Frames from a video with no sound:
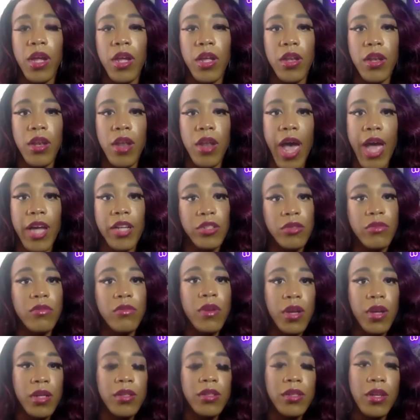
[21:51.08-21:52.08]
as you
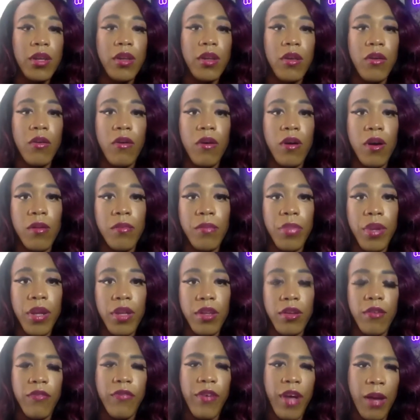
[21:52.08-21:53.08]
continue on being
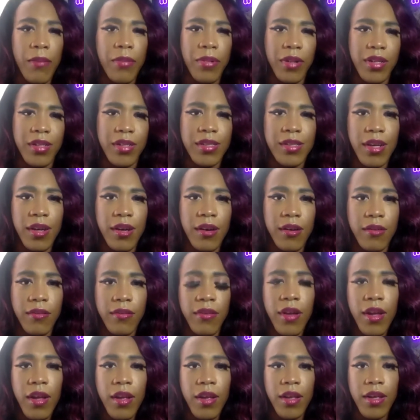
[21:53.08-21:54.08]
your fabulous self.
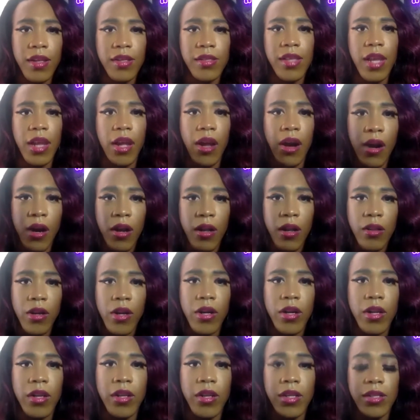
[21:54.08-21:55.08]
It's like
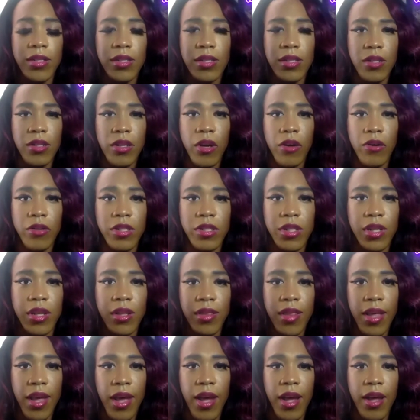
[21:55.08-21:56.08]
unlearning this notion
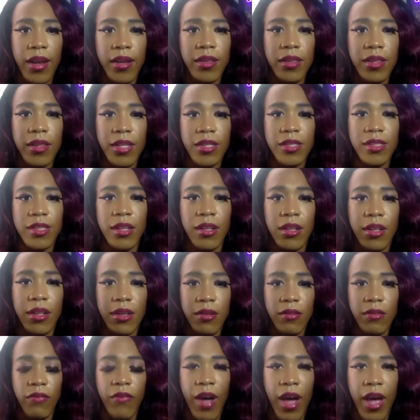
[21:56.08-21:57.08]
that this
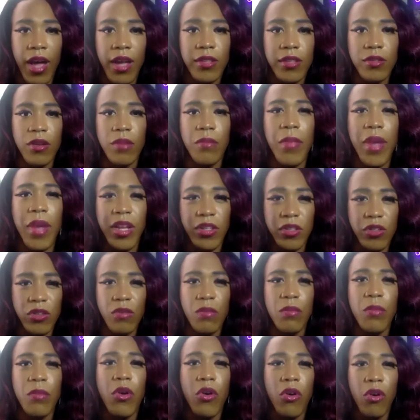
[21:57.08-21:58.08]
solidifies or makes you
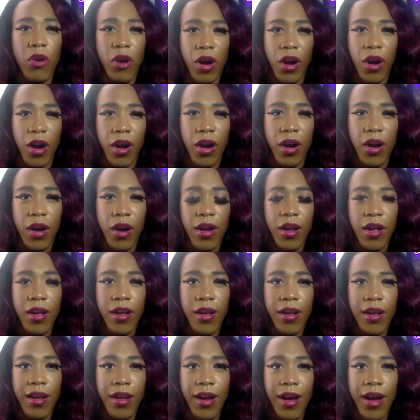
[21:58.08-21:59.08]
more
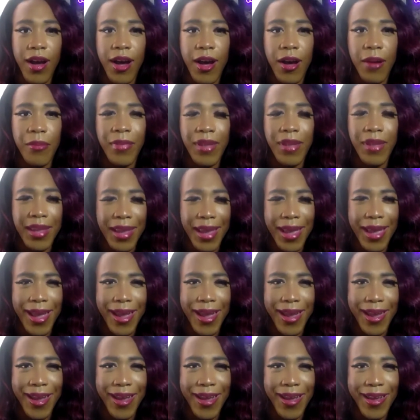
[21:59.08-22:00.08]

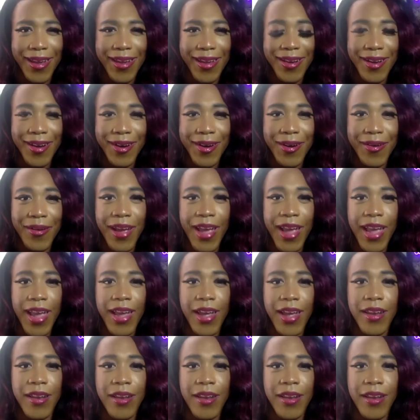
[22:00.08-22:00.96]
gay, you know, and